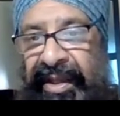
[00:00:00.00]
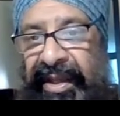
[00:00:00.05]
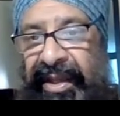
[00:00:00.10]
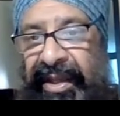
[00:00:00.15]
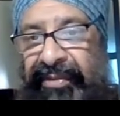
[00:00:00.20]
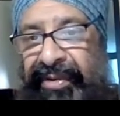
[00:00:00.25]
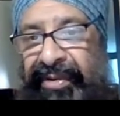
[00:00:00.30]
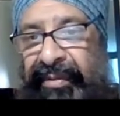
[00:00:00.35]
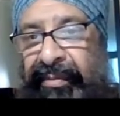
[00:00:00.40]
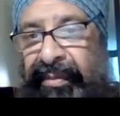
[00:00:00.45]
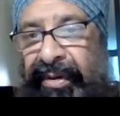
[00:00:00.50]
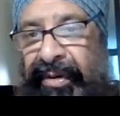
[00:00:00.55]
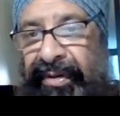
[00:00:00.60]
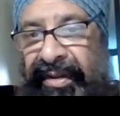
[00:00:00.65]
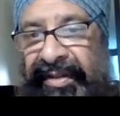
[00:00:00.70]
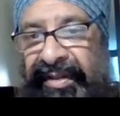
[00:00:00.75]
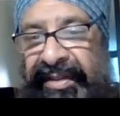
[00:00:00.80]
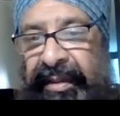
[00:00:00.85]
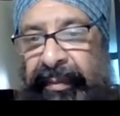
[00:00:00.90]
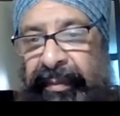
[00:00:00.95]
It
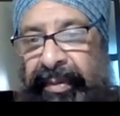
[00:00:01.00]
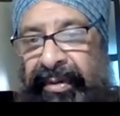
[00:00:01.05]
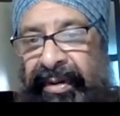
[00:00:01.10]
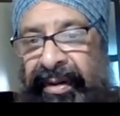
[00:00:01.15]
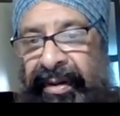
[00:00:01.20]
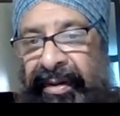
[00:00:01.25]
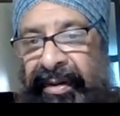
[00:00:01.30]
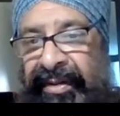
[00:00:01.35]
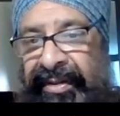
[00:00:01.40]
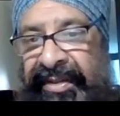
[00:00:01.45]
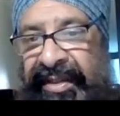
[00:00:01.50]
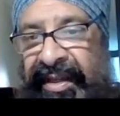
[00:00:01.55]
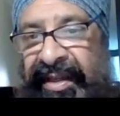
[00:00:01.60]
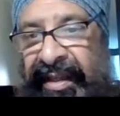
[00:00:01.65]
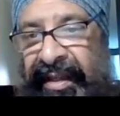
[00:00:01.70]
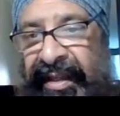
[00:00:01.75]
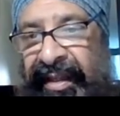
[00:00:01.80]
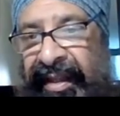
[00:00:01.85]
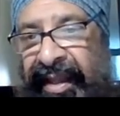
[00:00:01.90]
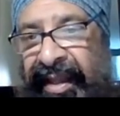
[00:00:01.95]
remodels the upper arch,
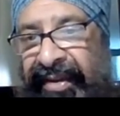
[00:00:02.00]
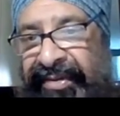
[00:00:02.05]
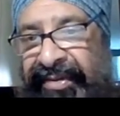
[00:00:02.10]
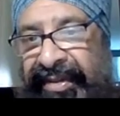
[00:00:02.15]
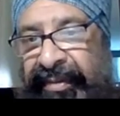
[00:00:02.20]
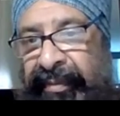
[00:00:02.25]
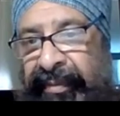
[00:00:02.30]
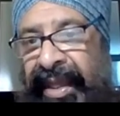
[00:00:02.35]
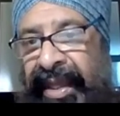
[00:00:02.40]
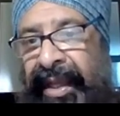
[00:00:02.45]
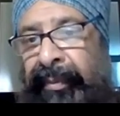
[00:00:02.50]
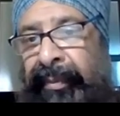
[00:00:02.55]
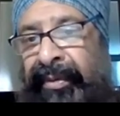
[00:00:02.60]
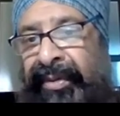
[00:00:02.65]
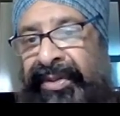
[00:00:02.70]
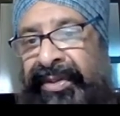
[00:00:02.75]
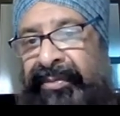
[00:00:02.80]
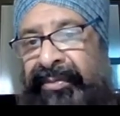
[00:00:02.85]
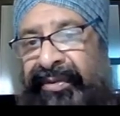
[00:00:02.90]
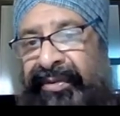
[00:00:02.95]
allows the
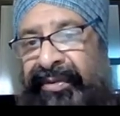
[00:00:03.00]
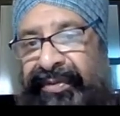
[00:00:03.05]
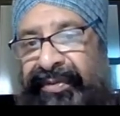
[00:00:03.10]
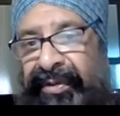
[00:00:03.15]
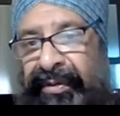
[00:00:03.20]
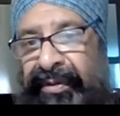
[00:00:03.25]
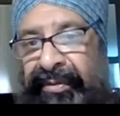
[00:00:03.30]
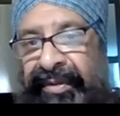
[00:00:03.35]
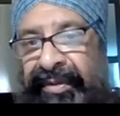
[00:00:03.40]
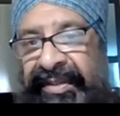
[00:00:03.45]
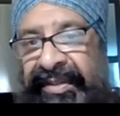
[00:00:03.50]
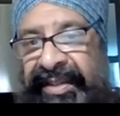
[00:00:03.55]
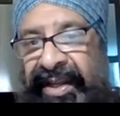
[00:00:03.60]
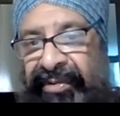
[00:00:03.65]
mandible to move forwards,